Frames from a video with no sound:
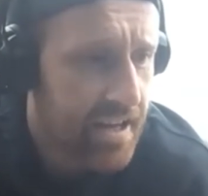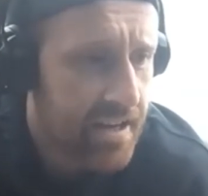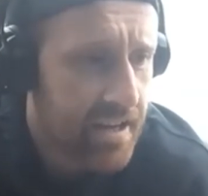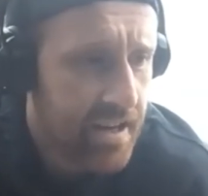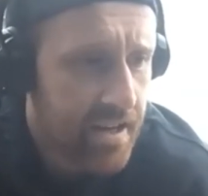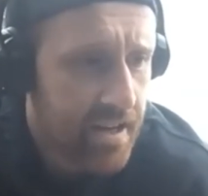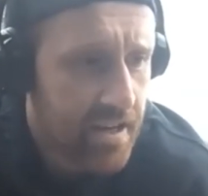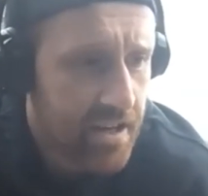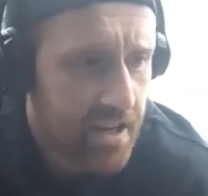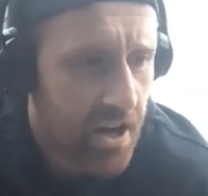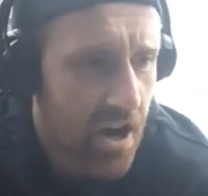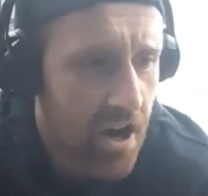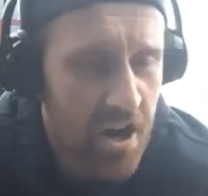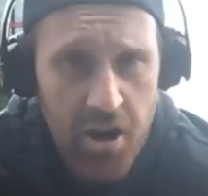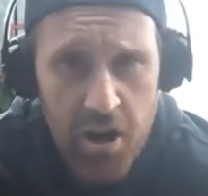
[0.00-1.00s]
And
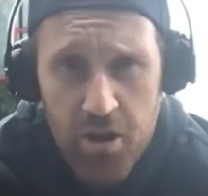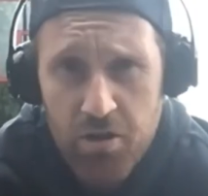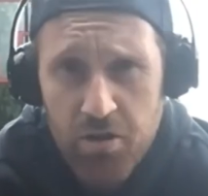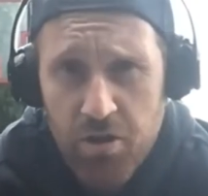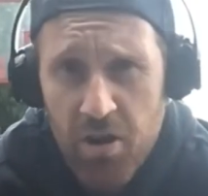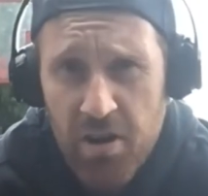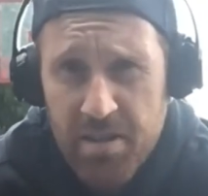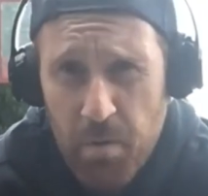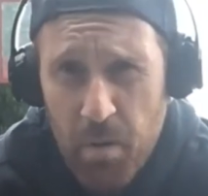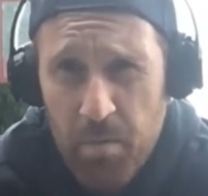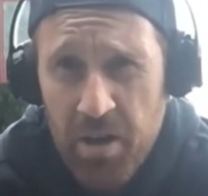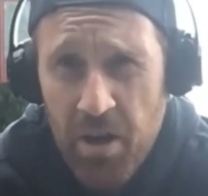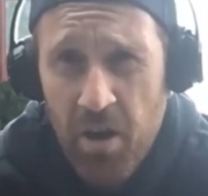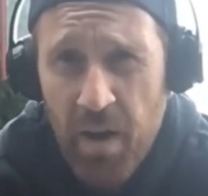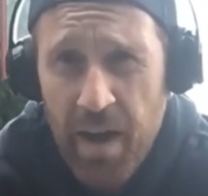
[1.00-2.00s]
you know, I know you guys
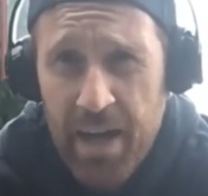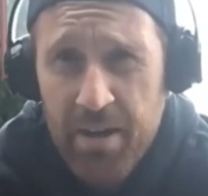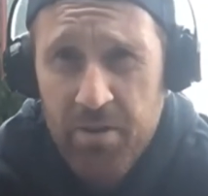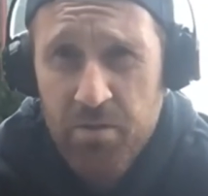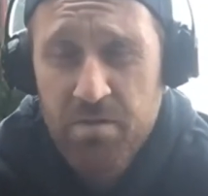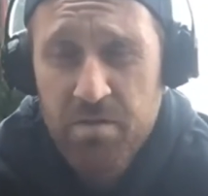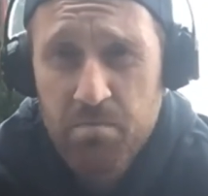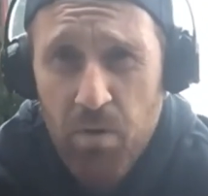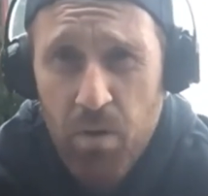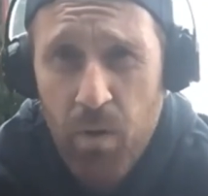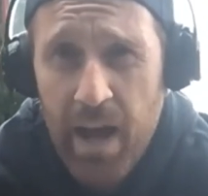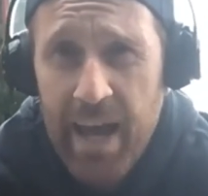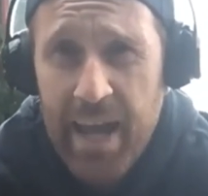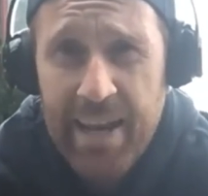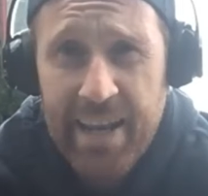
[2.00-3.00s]
probably know how to do some
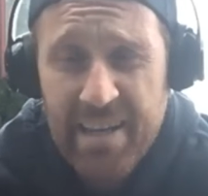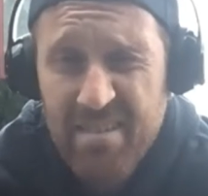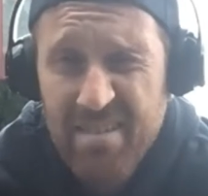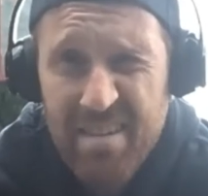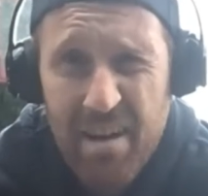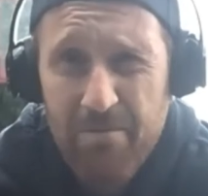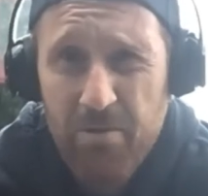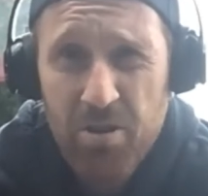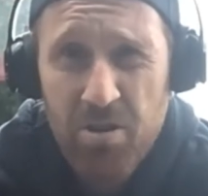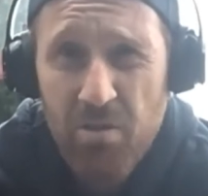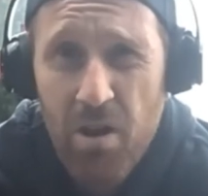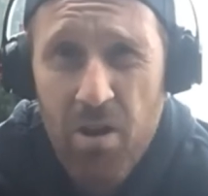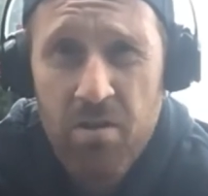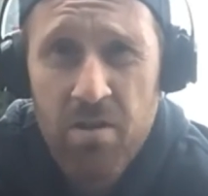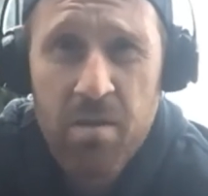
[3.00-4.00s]
ball handling and stuff on
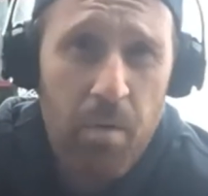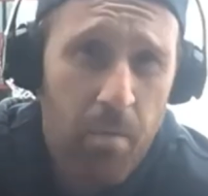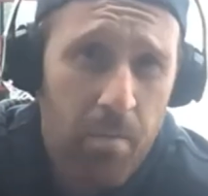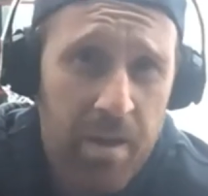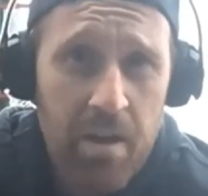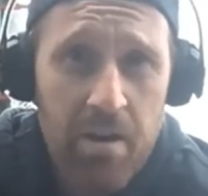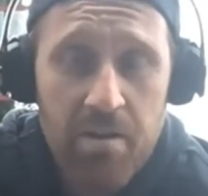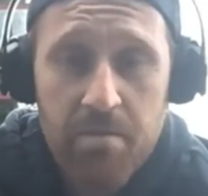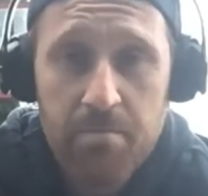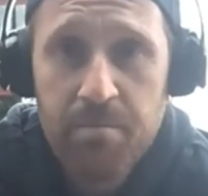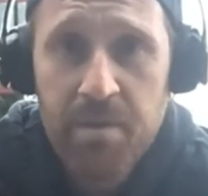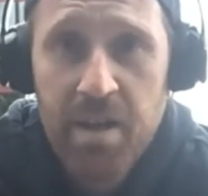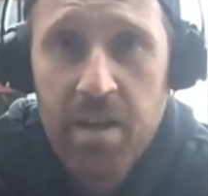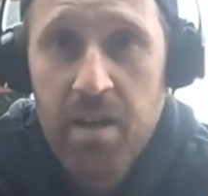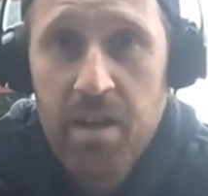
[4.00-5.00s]
your own. You're probably going to,
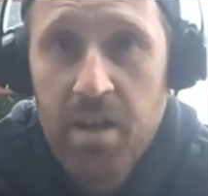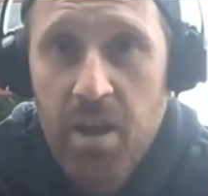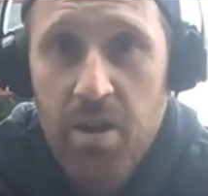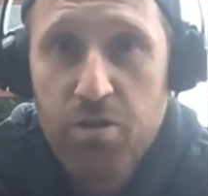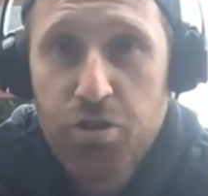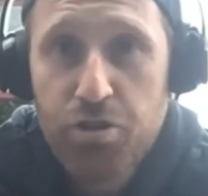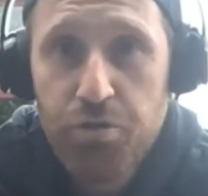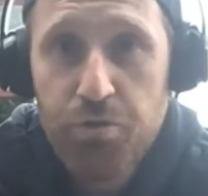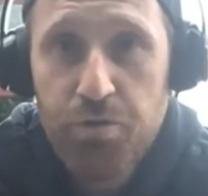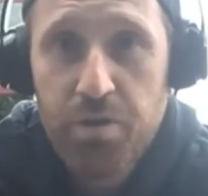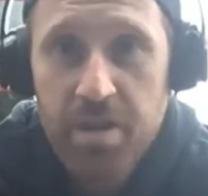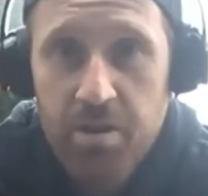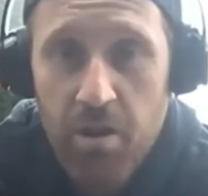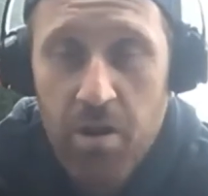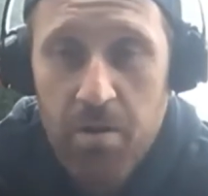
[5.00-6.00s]
you know, shoot
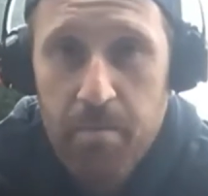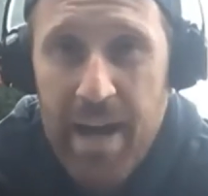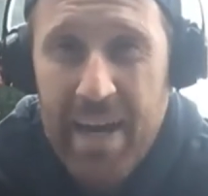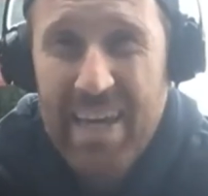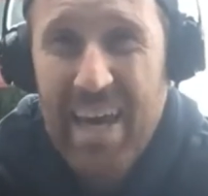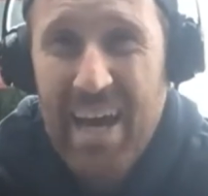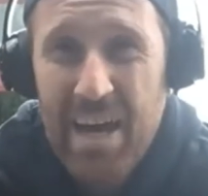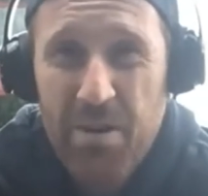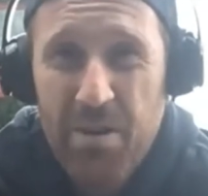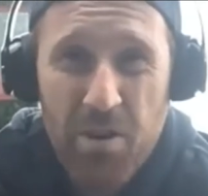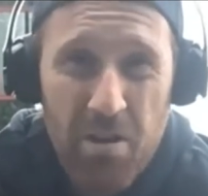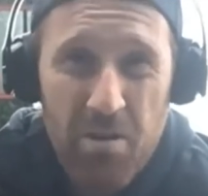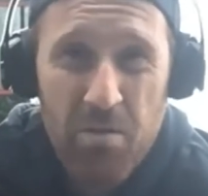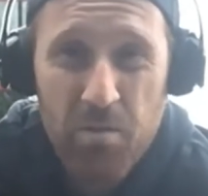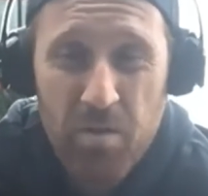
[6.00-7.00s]
in your own backyard or
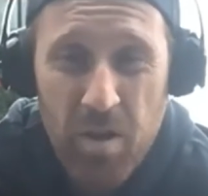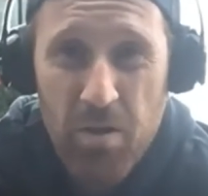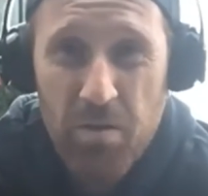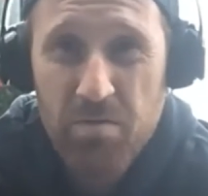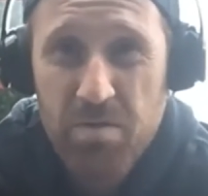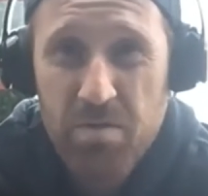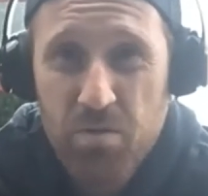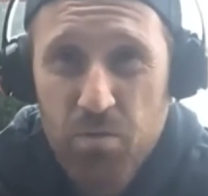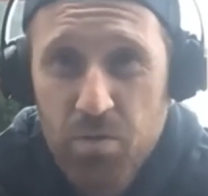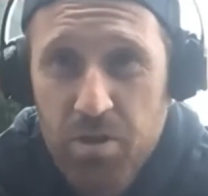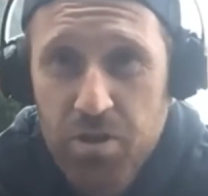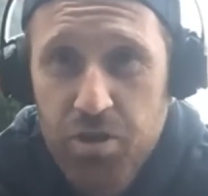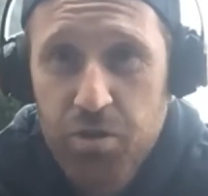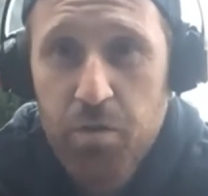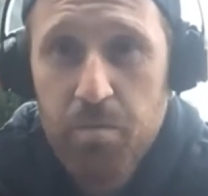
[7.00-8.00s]
going to a local school
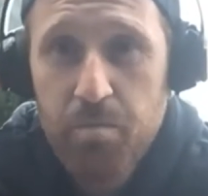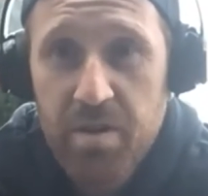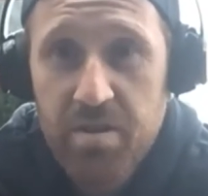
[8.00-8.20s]
and shoot.